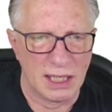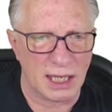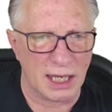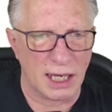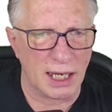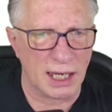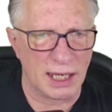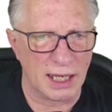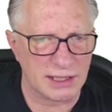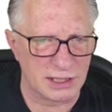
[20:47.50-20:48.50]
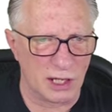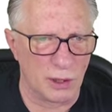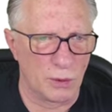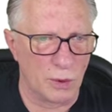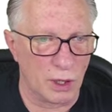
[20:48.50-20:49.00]

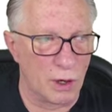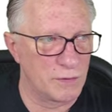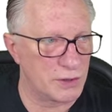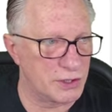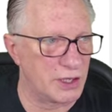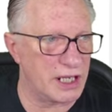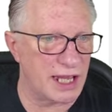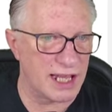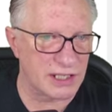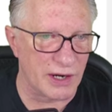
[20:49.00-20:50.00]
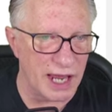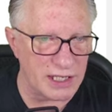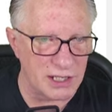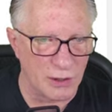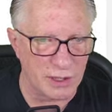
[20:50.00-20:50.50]
So we're over 30. That's
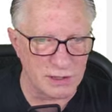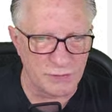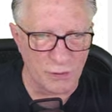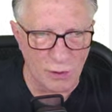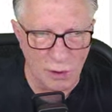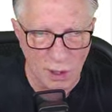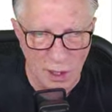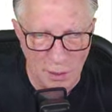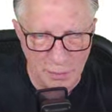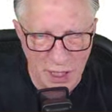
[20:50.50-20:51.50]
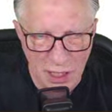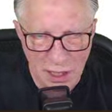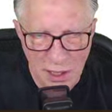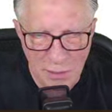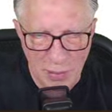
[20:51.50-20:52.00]
great. Tokens formed
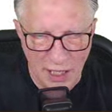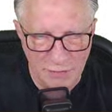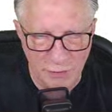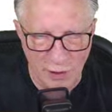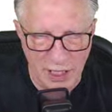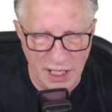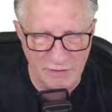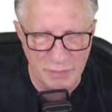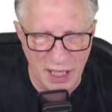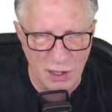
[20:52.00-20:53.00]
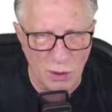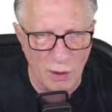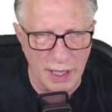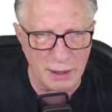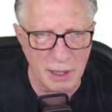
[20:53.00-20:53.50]
by the forking of
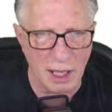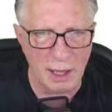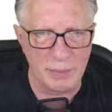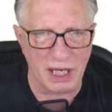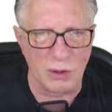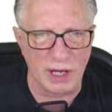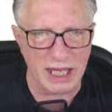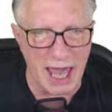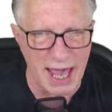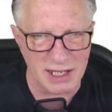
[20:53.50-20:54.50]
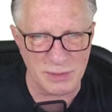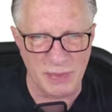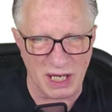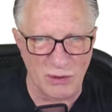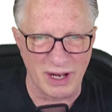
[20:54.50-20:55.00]
Bitcoin, Bitcoin Cash,
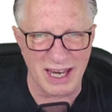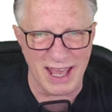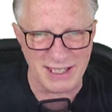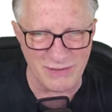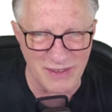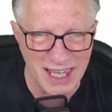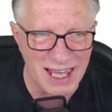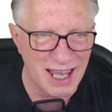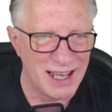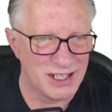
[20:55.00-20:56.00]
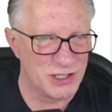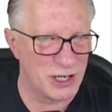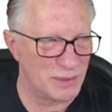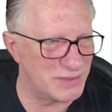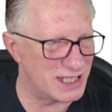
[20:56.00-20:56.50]
Bitcoin SV
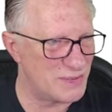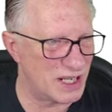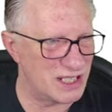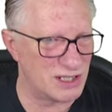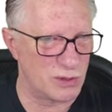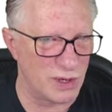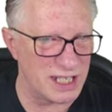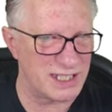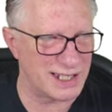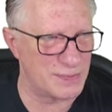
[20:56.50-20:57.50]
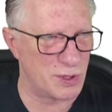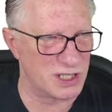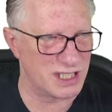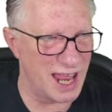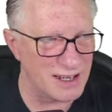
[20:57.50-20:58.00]
jumped as much as
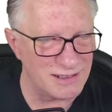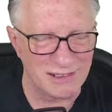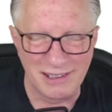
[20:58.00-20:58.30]
26%.